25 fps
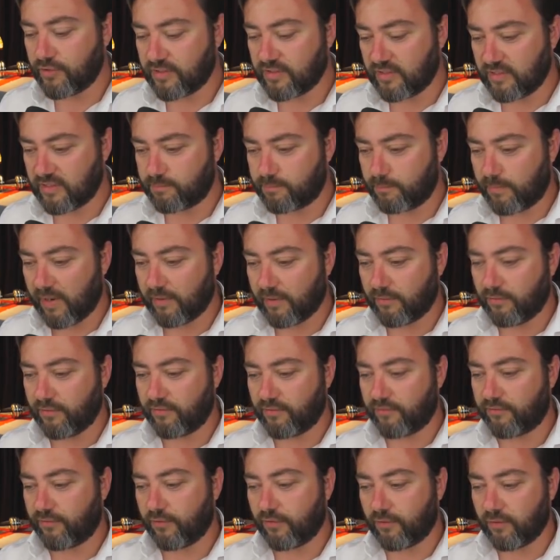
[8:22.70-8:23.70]

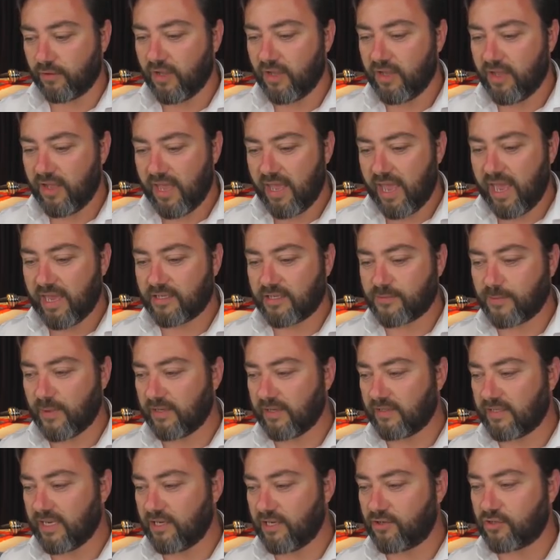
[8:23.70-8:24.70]
bountiful
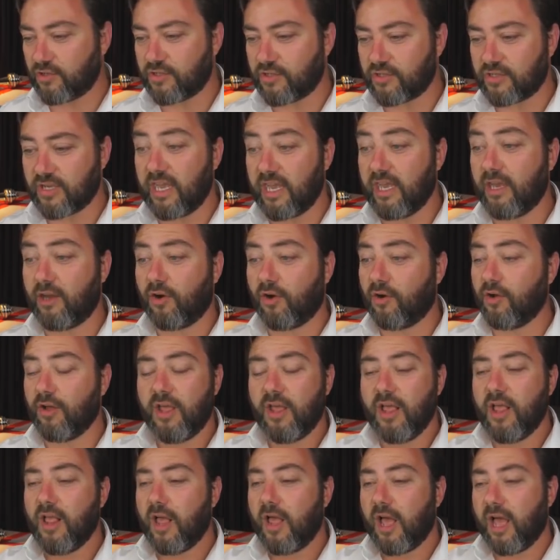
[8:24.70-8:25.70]
expectations and
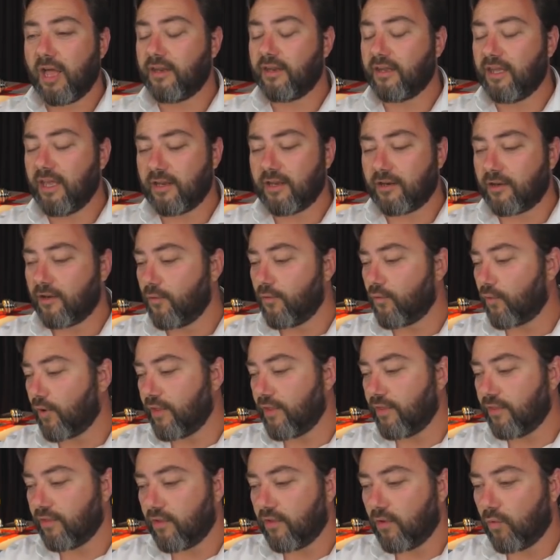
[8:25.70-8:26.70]
again, right,
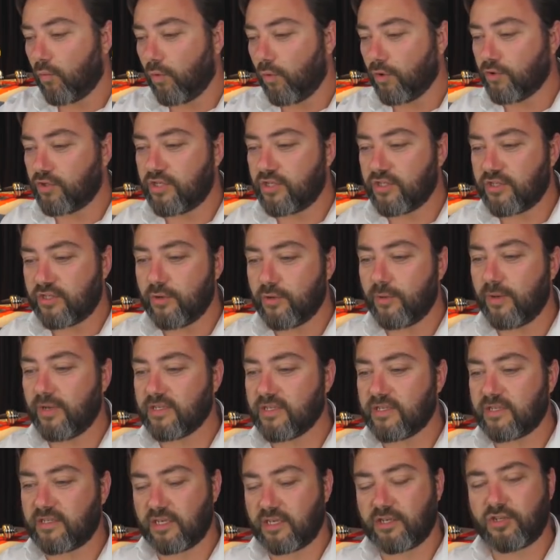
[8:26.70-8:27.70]
what she's doing is
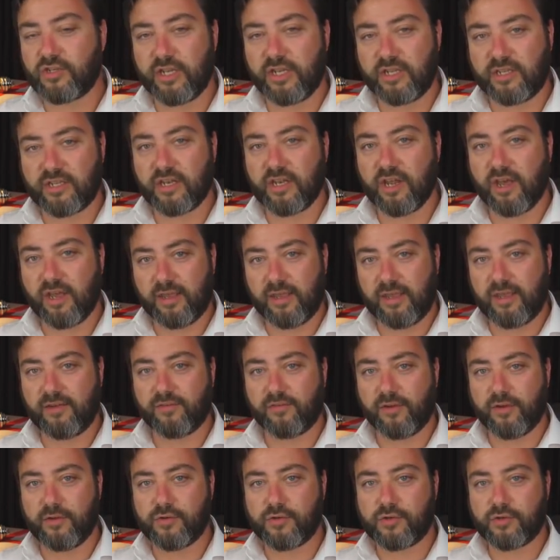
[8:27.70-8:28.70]
essentially denying
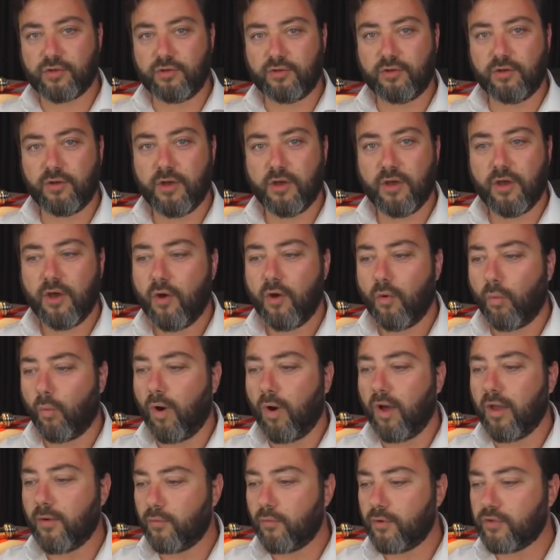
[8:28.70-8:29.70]
evolution.
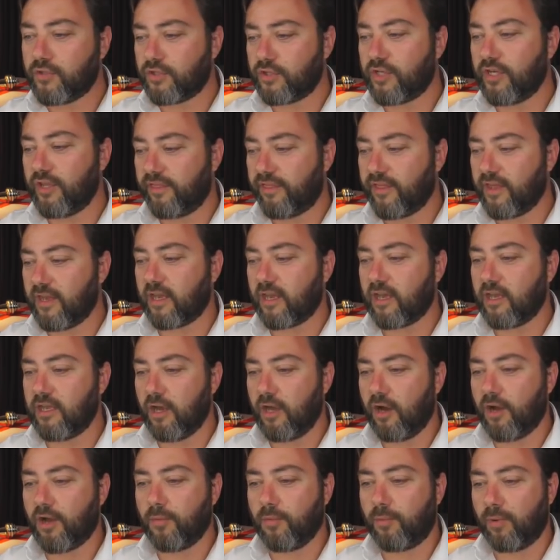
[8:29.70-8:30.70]
Why would she think a
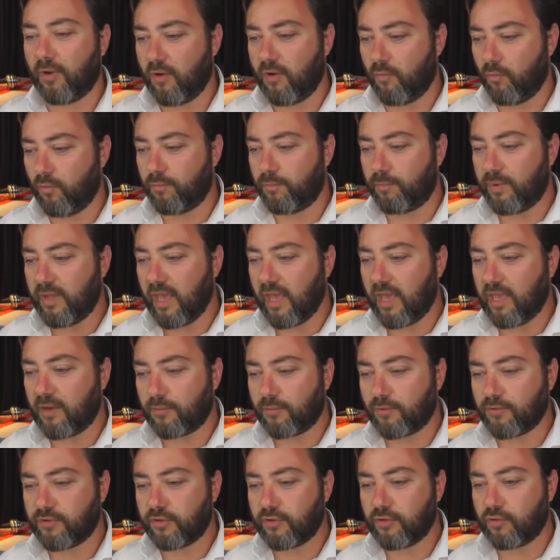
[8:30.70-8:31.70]
yucca plant would be able
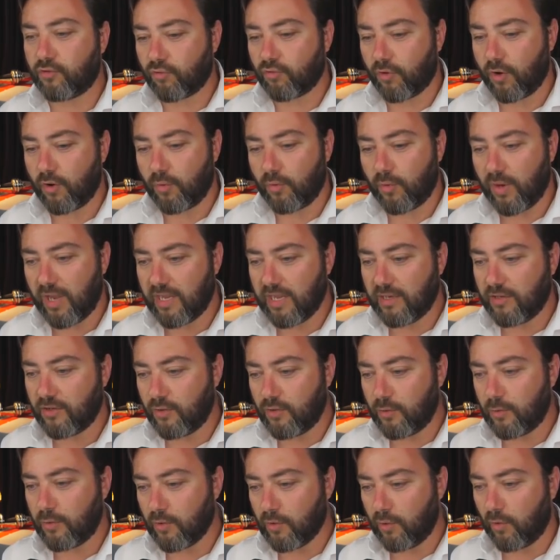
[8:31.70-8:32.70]
to grow in New
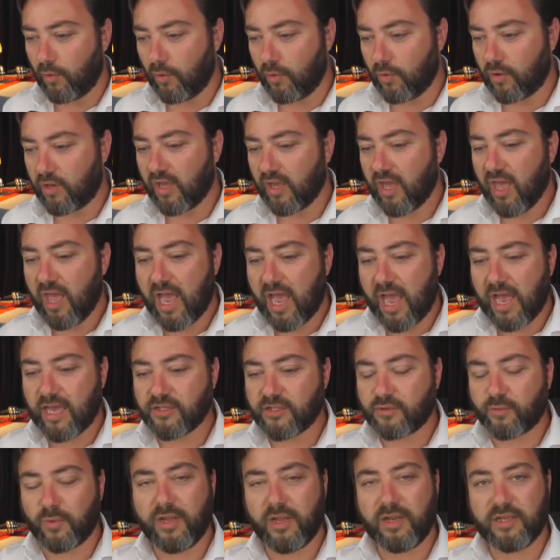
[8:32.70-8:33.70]
York as
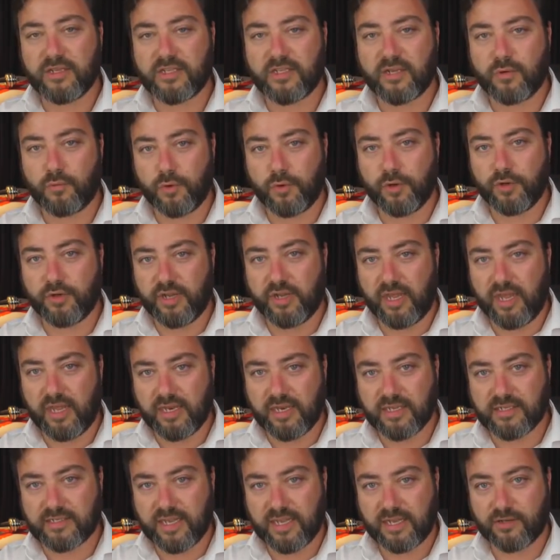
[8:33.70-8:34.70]
well as it would in
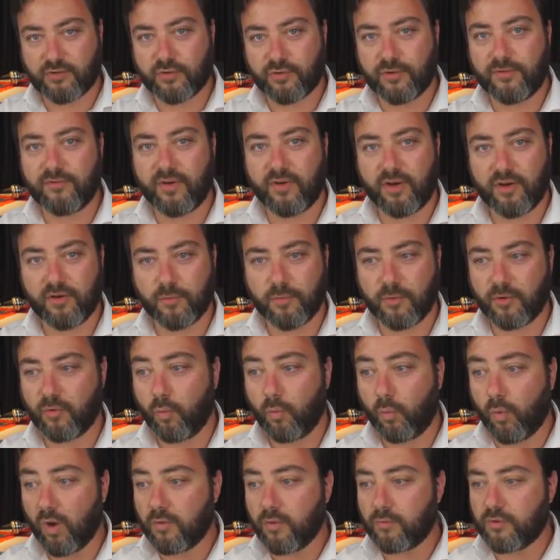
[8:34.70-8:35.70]
its natural environment?
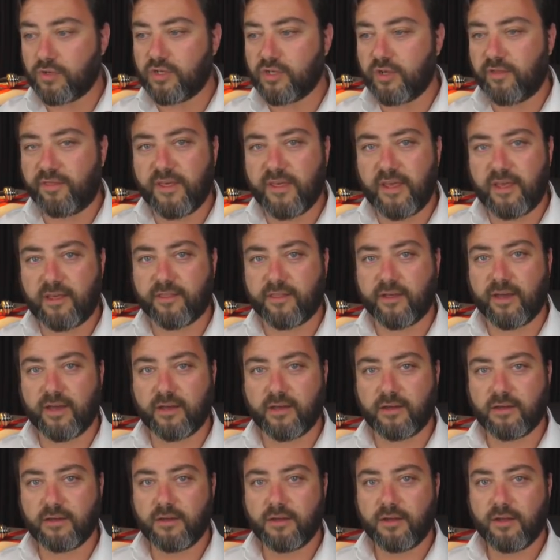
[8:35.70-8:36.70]
Why would she think that?
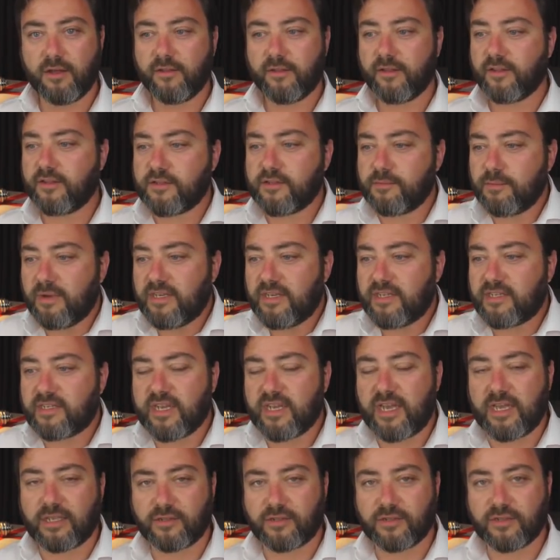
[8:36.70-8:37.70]
That doesn't make
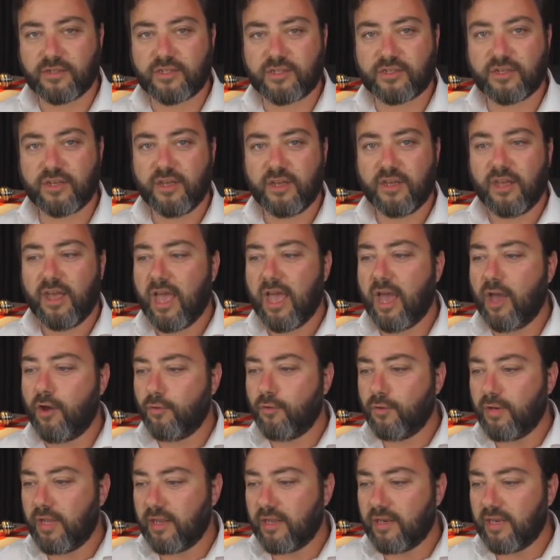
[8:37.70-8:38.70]
sense.
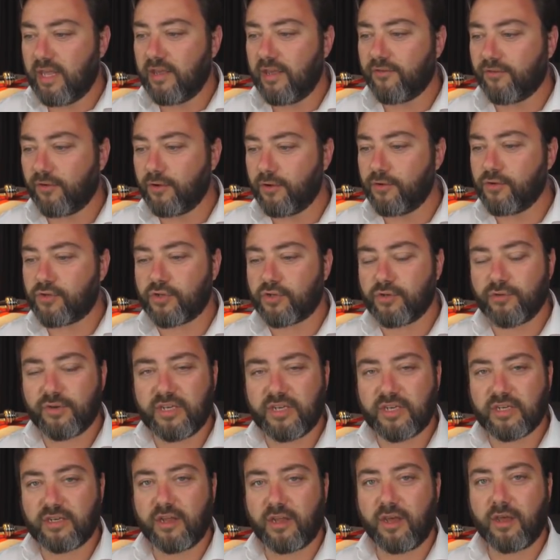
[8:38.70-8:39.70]
Only an evolution
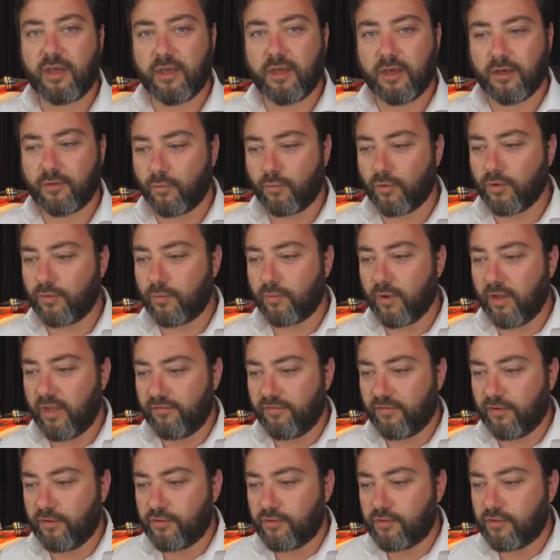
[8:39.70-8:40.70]
denier
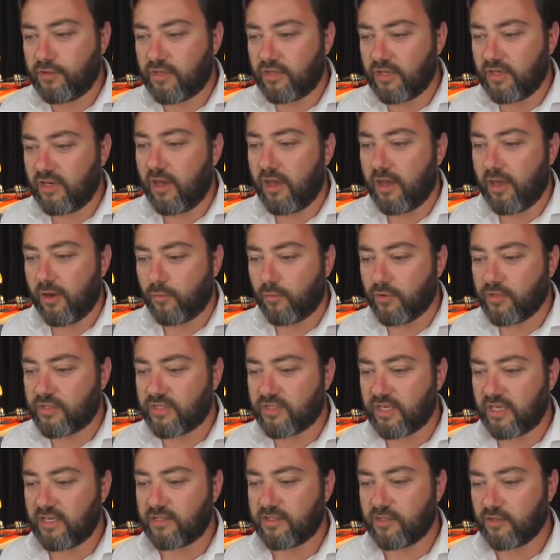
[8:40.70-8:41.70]
would
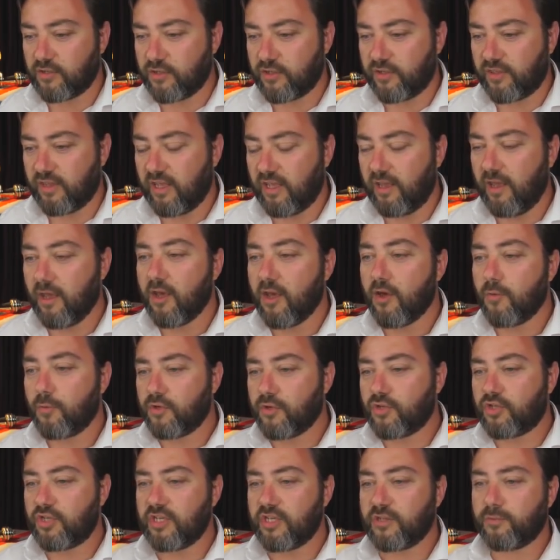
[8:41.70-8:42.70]
say such a thing, but
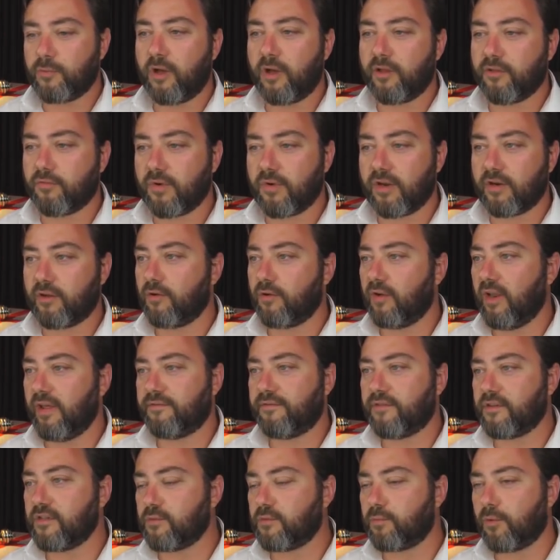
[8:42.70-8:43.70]
she is part of the radical left
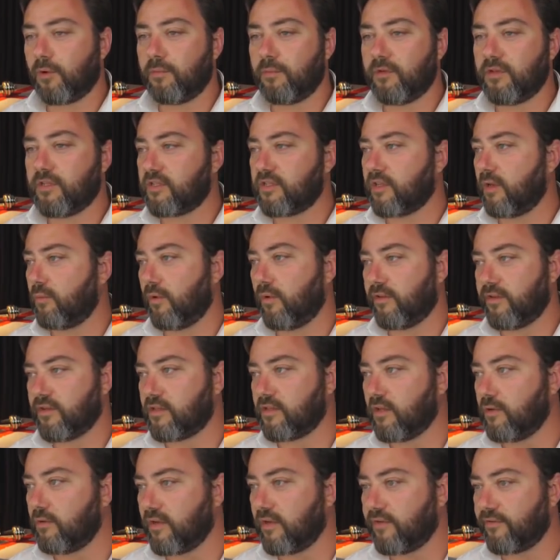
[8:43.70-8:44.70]
and is probably just like, well, there's
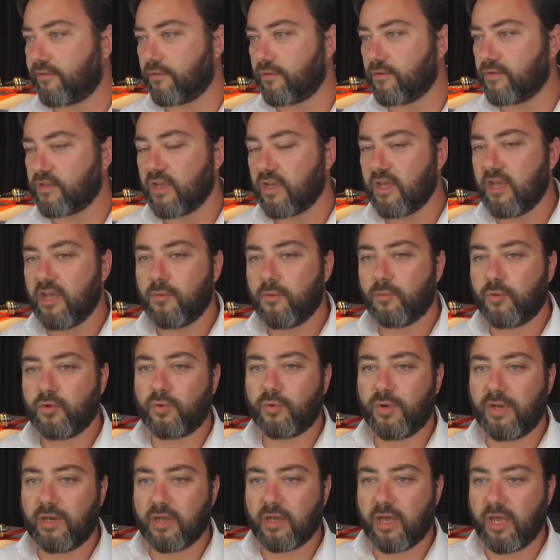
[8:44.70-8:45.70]
no difference
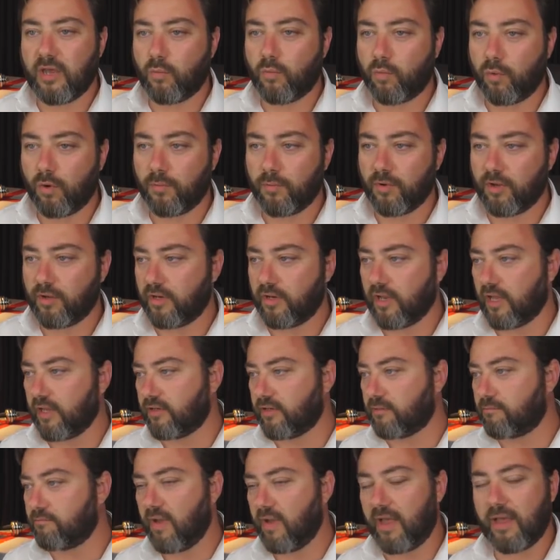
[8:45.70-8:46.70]
between a woman and a
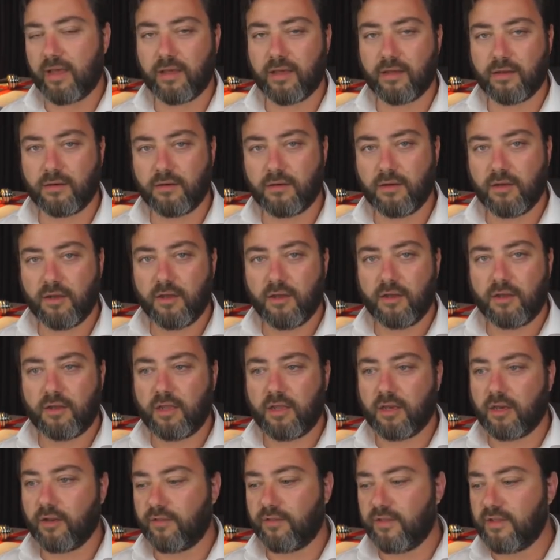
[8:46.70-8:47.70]
man. You
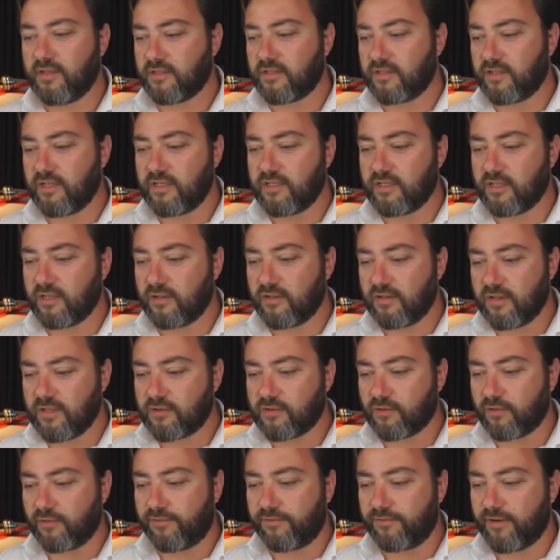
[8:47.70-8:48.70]
know, these are
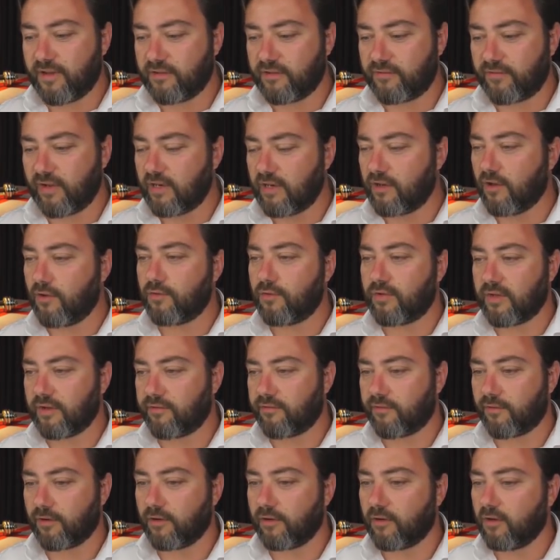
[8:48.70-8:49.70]
effectively no
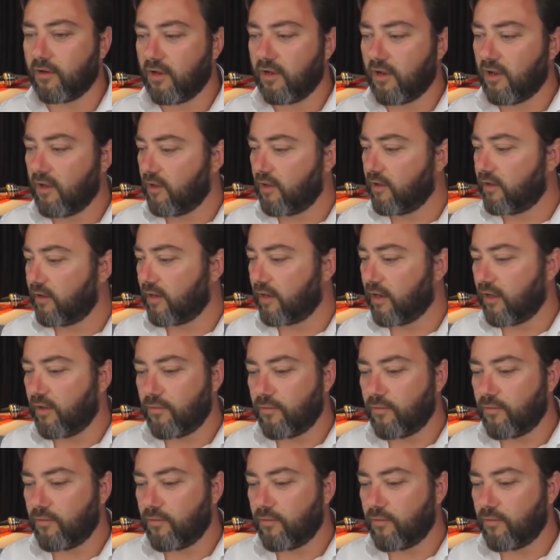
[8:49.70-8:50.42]
different. You know,